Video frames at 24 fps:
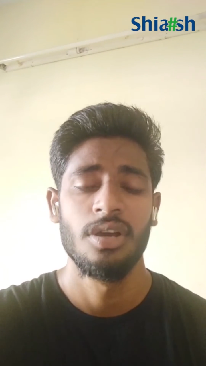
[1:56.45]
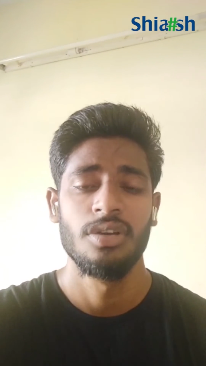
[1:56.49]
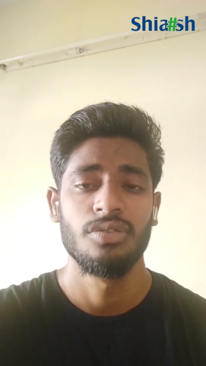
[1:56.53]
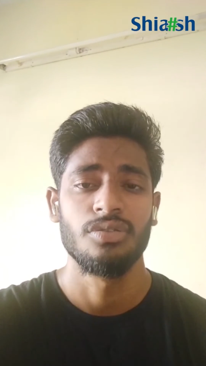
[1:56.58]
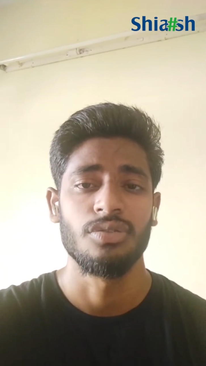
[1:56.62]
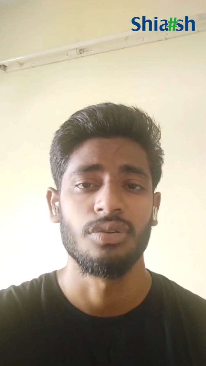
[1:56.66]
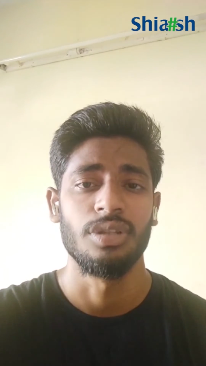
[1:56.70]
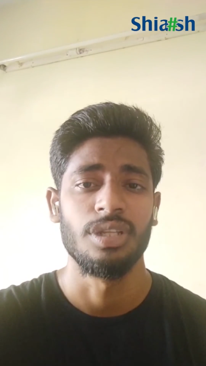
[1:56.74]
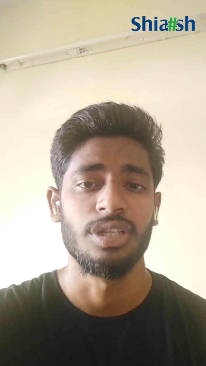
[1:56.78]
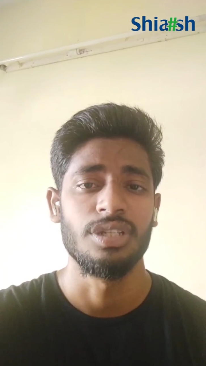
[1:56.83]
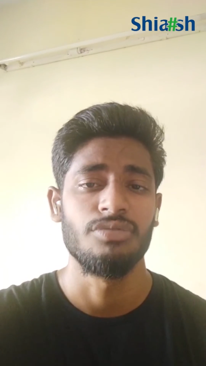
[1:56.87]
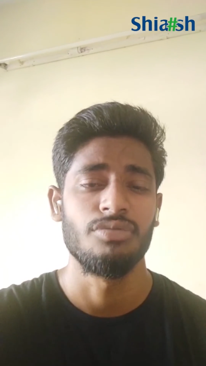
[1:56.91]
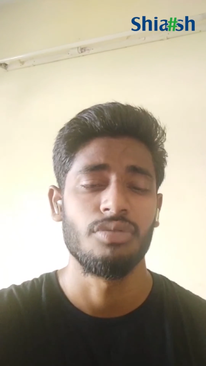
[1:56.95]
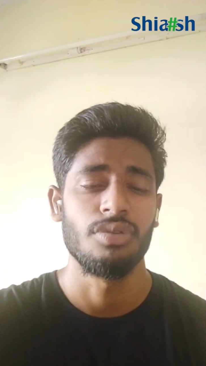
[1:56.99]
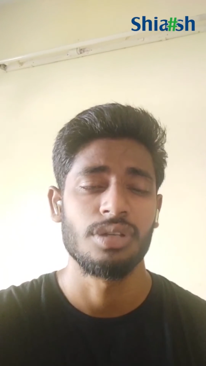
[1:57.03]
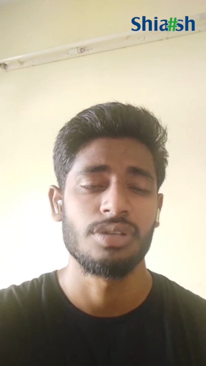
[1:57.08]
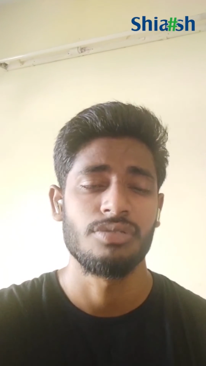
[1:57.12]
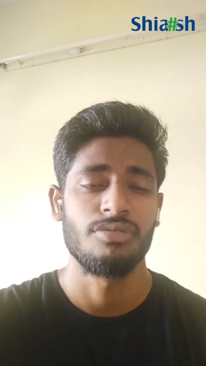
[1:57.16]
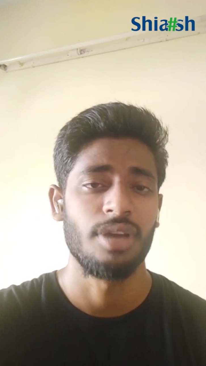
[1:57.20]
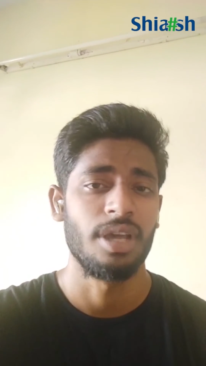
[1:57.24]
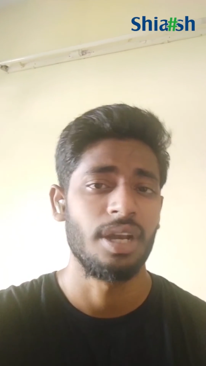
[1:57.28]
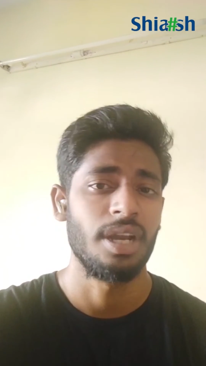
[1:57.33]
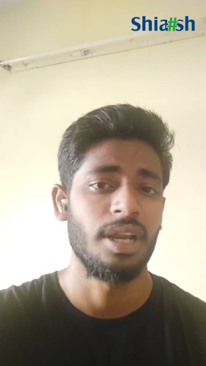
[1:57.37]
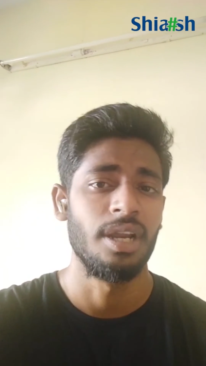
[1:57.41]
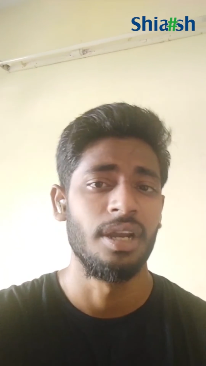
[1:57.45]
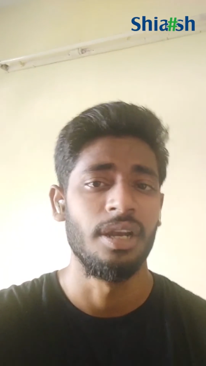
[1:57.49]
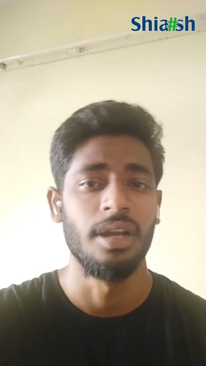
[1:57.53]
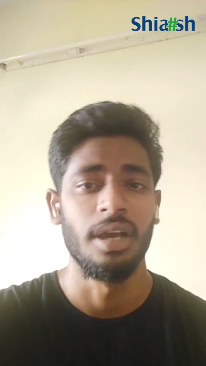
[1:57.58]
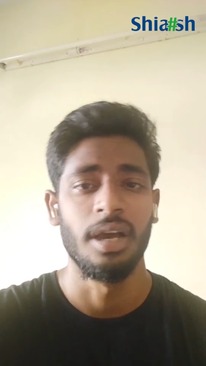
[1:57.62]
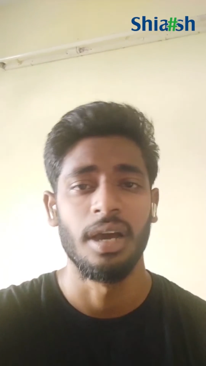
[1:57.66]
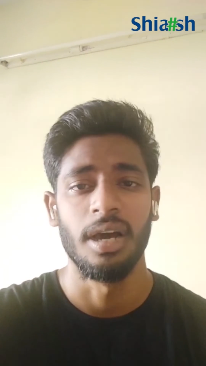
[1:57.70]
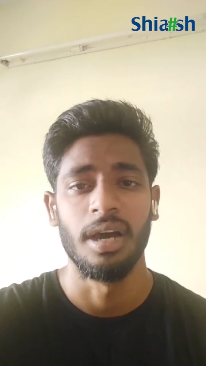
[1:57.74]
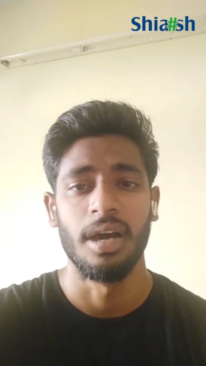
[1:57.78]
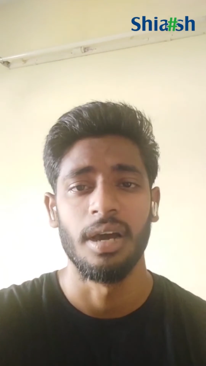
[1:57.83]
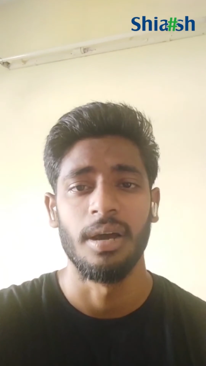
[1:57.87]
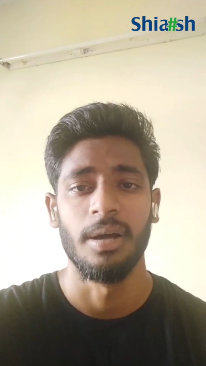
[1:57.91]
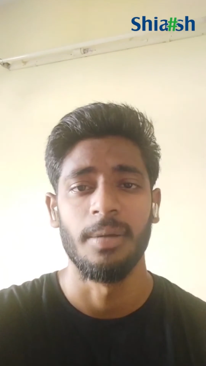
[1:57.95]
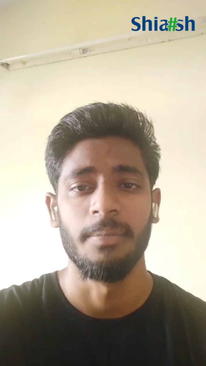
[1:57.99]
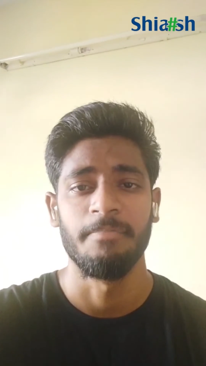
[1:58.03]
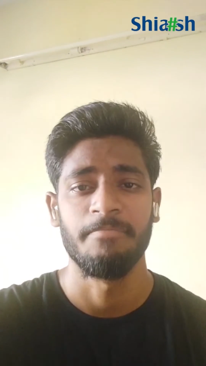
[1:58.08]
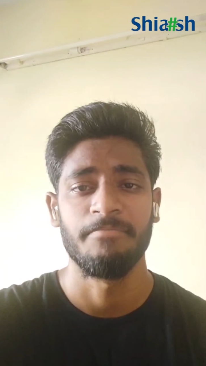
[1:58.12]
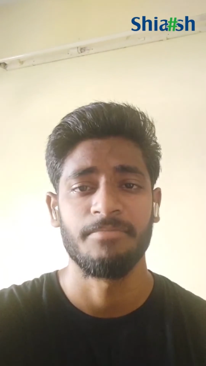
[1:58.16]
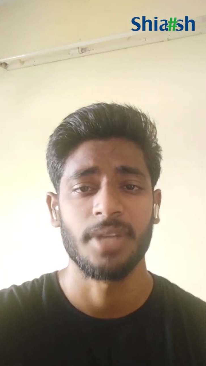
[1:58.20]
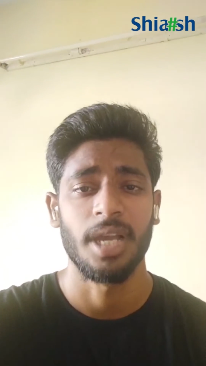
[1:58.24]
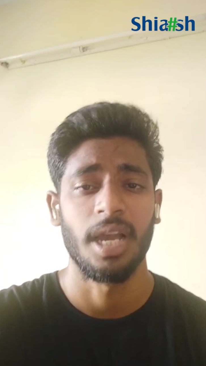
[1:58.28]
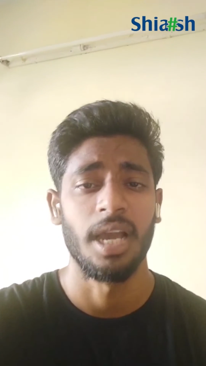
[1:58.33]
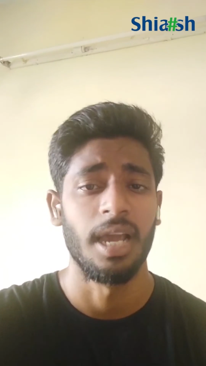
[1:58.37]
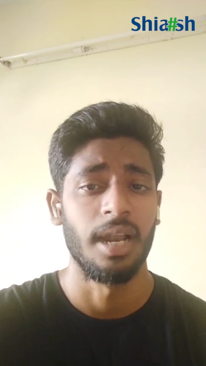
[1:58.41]
So this was very uh,
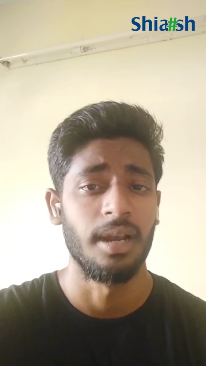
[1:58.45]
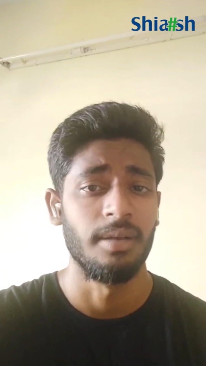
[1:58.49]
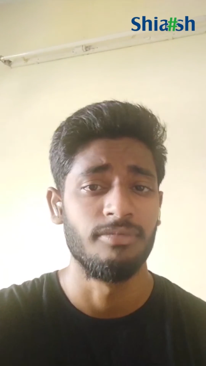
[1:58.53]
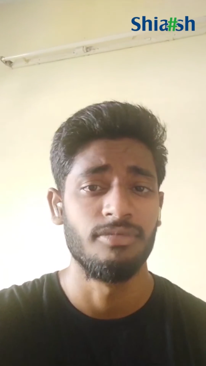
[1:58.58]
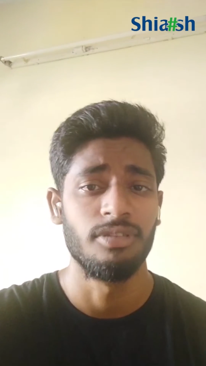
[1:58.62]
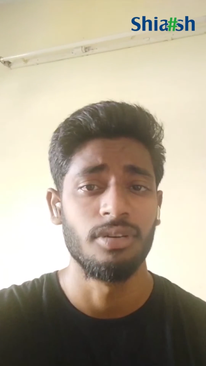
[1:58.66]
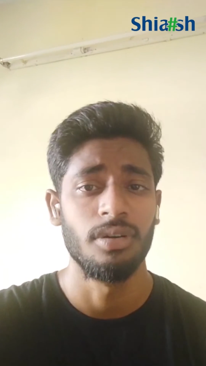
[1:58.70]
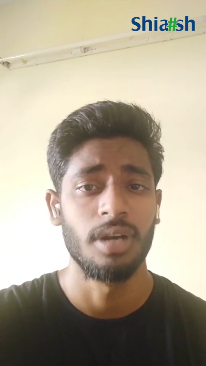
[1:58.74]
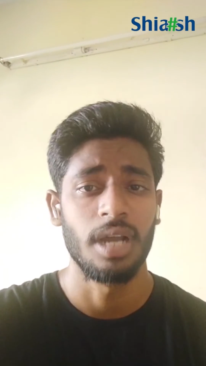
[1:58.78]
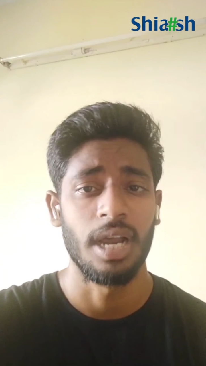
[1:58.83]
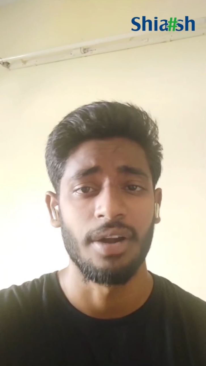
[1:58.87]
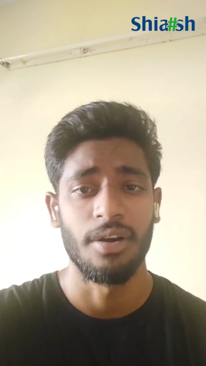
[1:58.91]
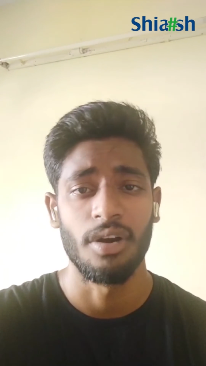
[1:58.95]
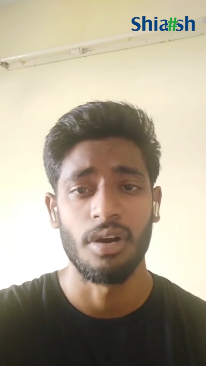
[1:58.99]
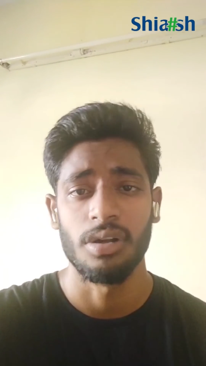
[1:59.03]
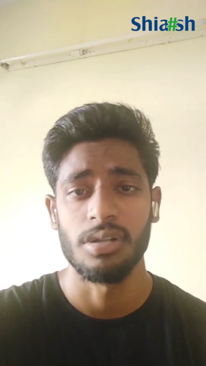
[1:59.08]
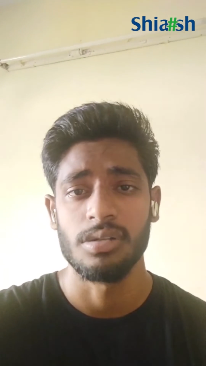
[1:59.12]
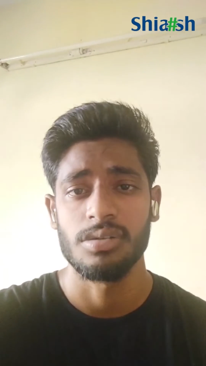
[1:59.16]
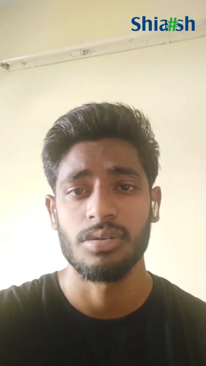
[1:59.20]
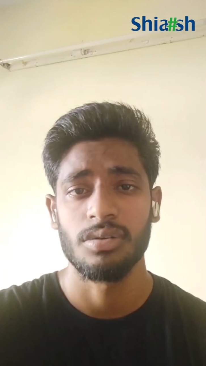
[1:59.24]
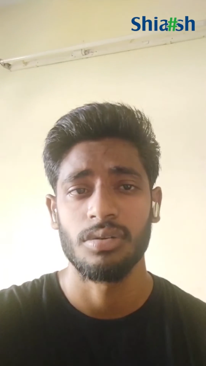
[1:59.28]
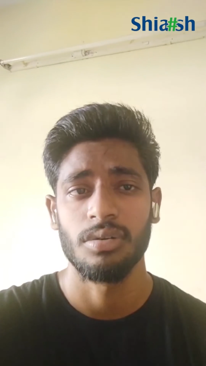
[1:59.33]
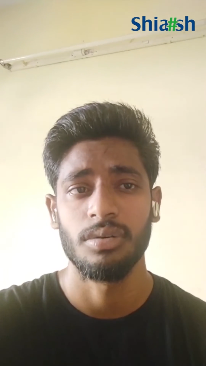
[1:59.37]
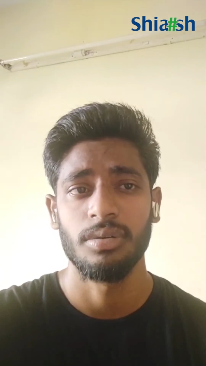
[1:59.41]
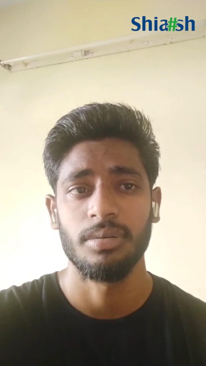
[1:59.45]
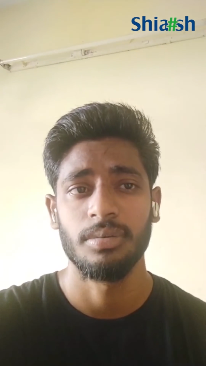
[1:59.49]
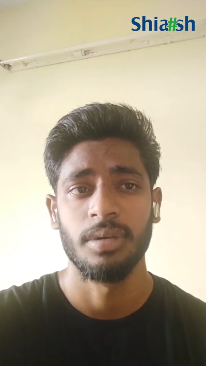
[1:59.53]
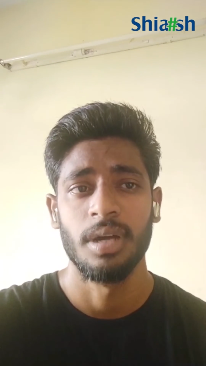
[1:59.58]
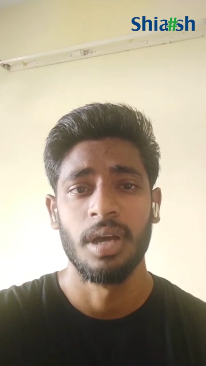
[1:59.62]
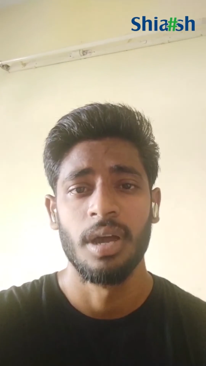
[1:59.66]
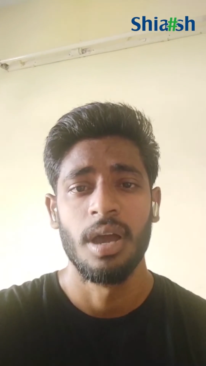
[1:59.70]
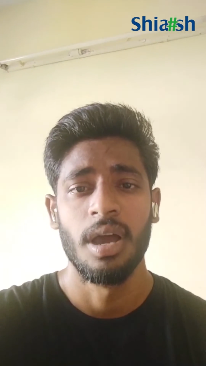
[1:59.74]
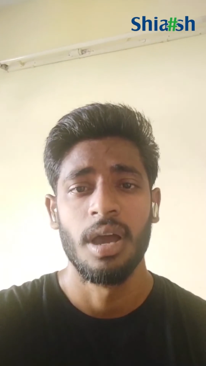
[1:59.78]
helpful and also